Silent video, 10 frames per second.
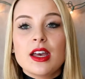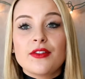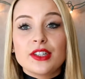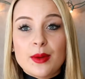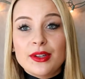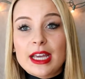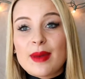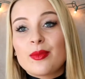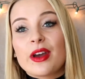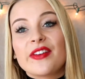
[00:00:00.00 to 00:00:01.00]
for someone like
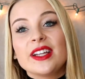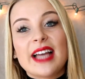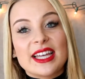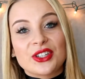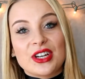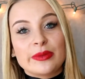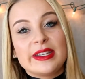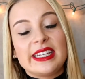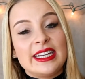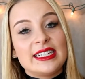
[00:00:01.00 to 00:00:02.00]
my boyfriend, last
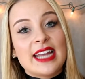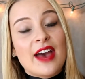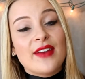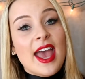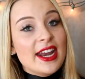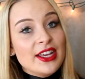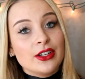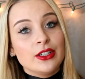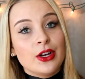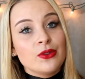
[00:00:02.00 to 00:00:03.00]
Christmas he didn't have any
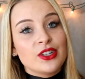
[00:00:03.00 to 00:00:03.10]
cologne,